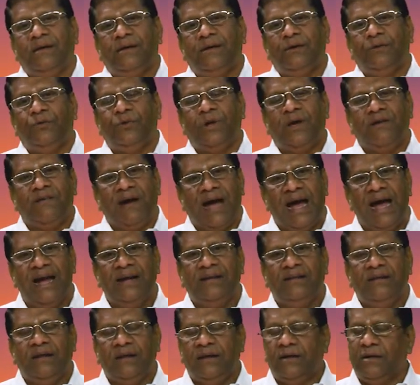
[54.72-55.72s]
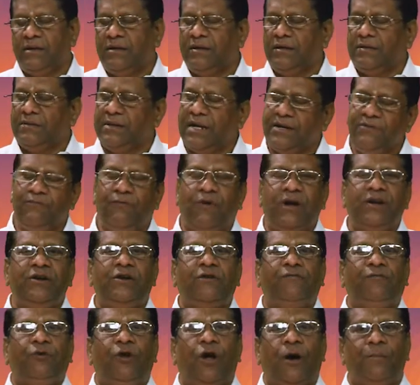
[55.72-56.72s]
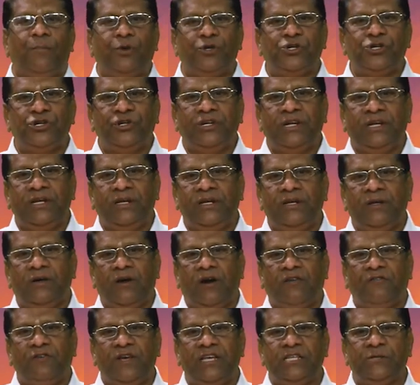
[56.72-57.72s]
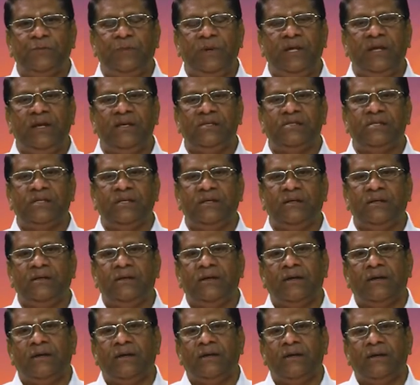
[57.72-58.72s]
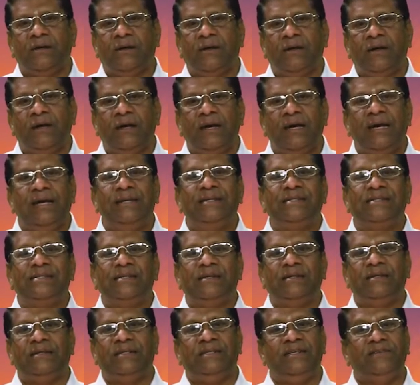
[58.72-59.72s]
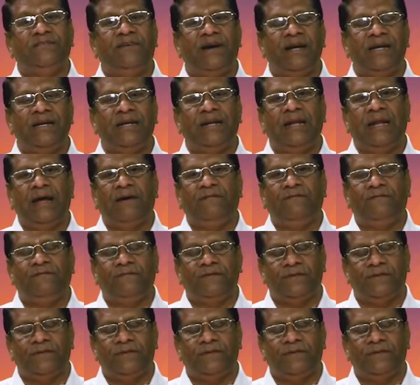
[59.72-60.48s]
would have had that wonderful opportunity of experiencing His divine love.